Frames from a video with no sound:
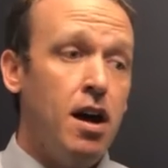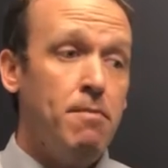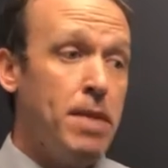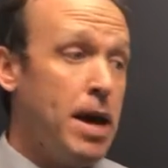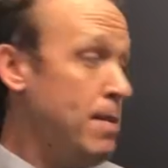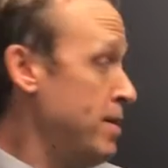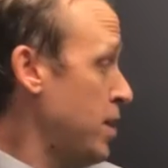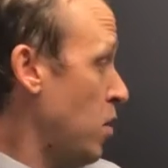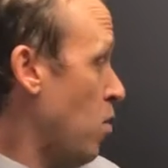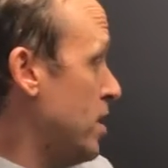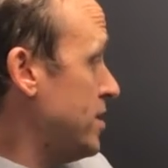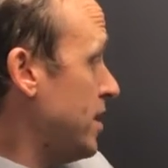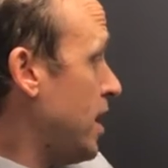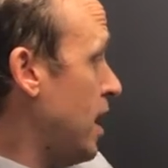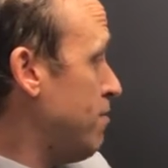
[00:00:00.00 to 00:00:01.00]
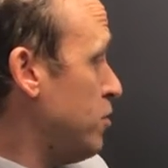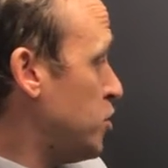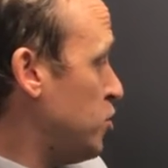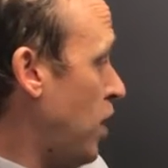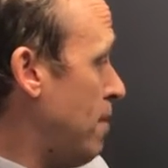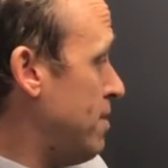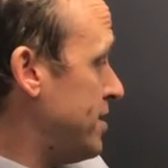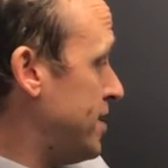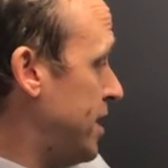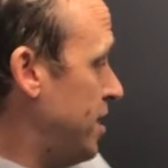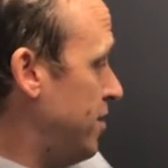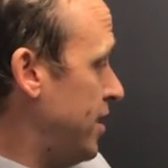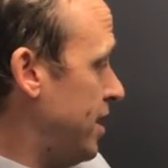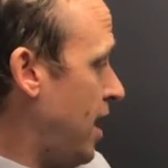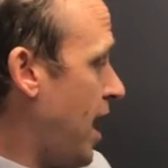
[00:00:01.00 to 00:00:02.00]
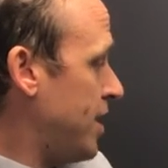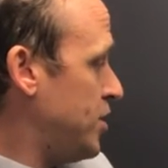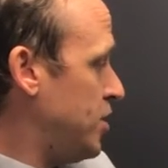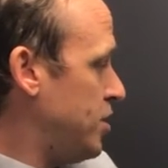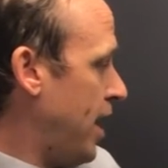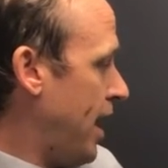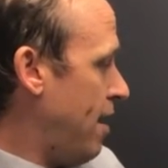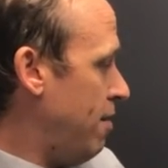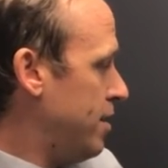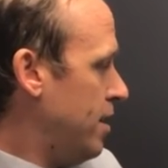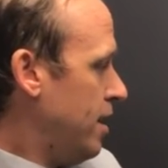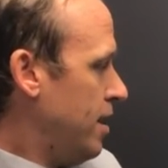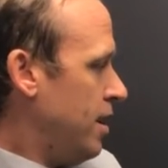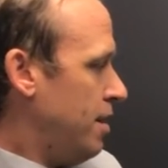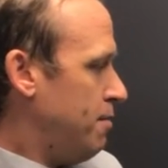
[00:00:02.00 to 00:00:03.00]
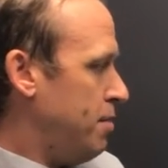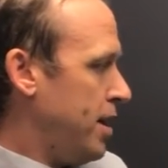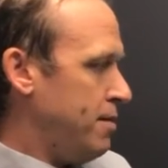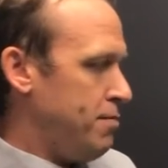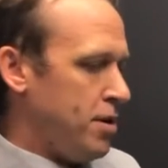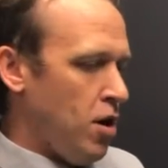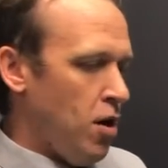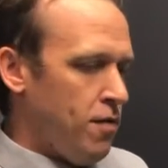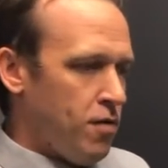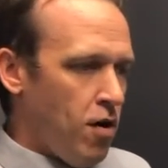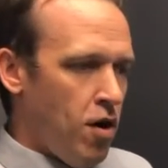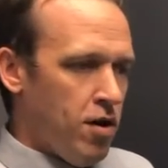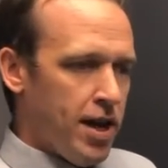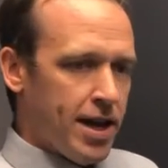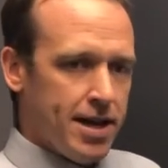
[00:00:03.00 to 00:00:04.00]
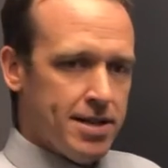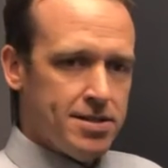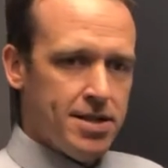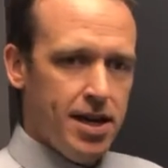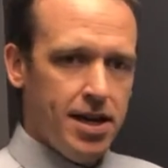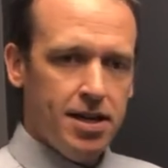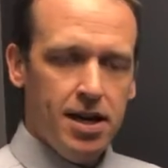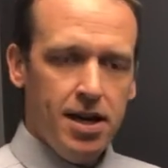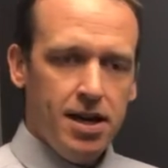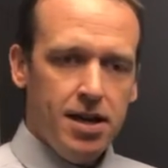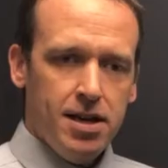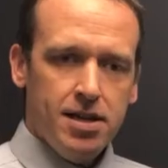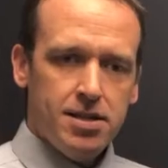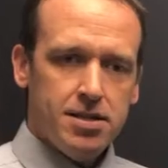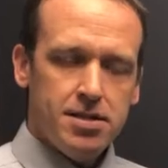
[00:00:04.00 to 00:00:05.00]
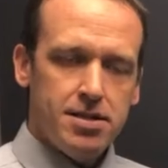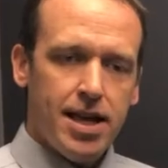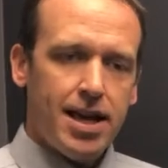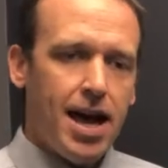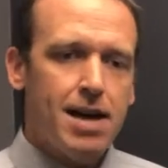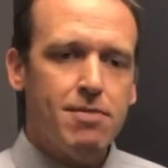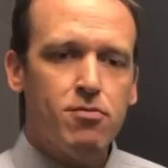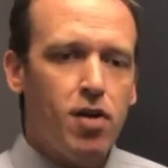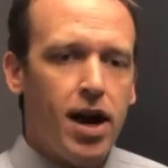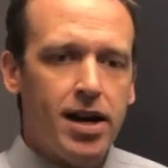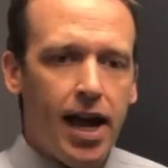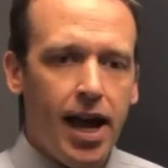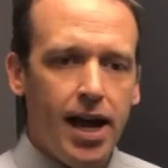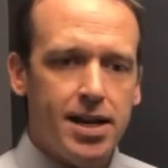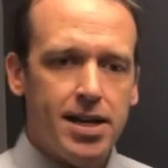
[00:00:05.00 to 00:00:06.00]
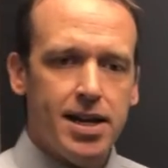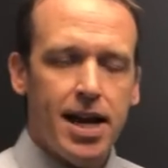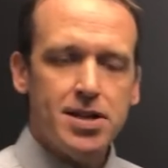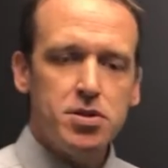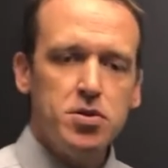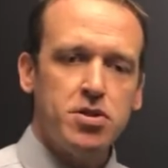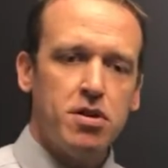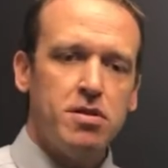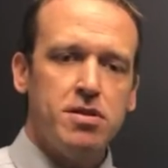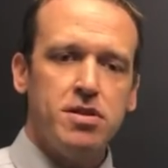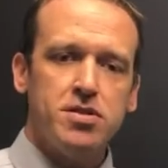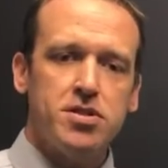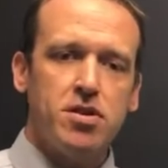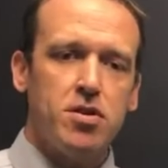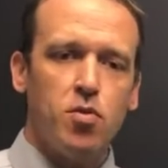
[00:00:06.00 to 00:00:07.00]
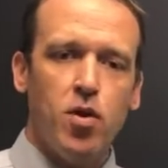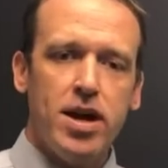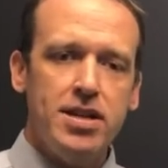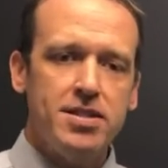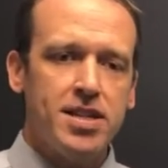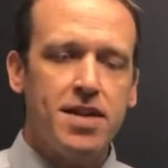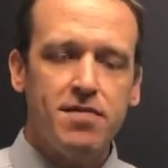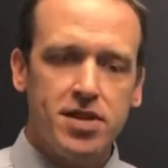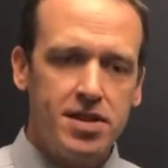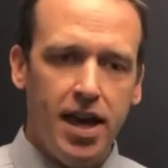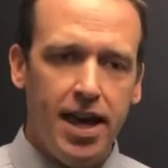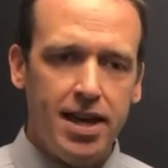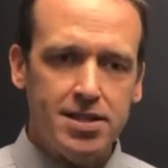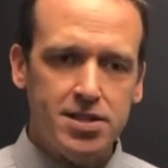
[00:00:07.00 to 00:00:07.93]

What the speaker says: Maybe there was a couple traumas here that knocked you down, but overall, like I said, like I'm right-handed, I do certain ways every day.